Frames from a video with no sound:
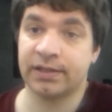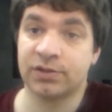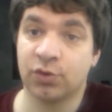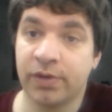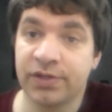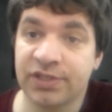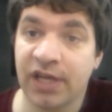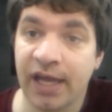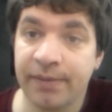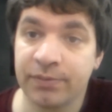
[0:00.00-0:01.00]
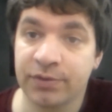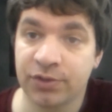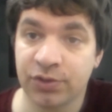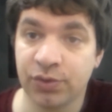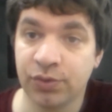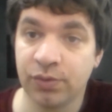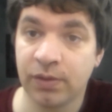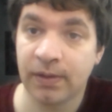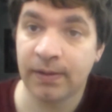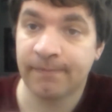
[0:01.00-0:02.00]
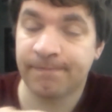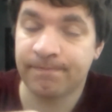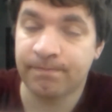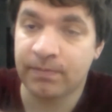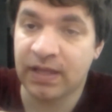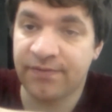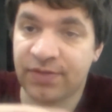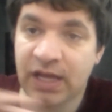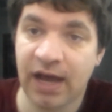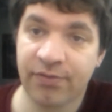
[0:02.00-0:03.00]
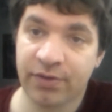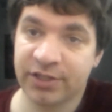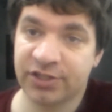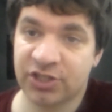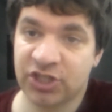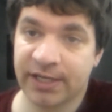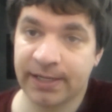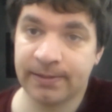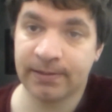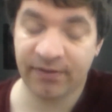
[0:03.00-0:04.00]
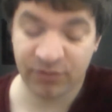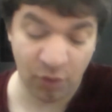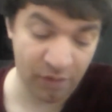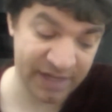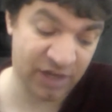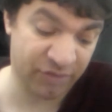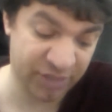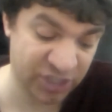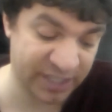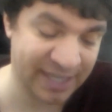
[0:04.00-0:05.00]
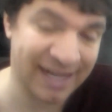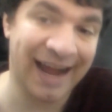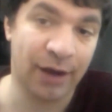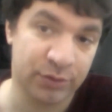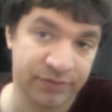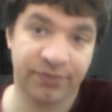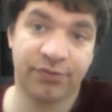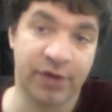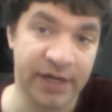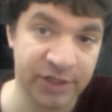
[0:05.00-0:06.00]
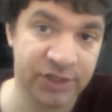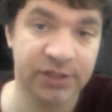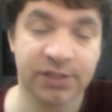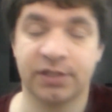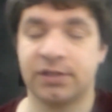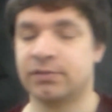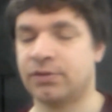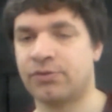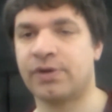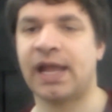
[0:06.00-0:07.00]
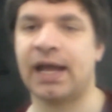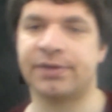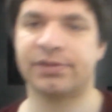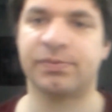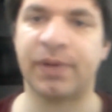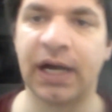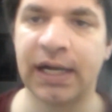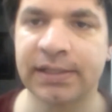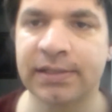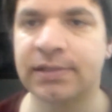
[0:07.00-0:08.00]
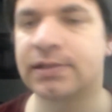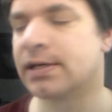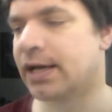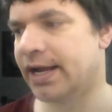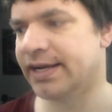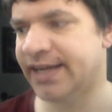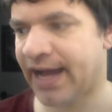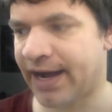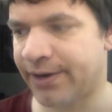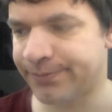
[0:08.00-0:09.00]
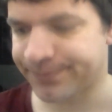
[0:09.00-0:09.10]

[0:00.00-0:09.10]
almost time to give the covering to the chicken. I've already got the chicken out of the fridge. The 3 hours has passed, and now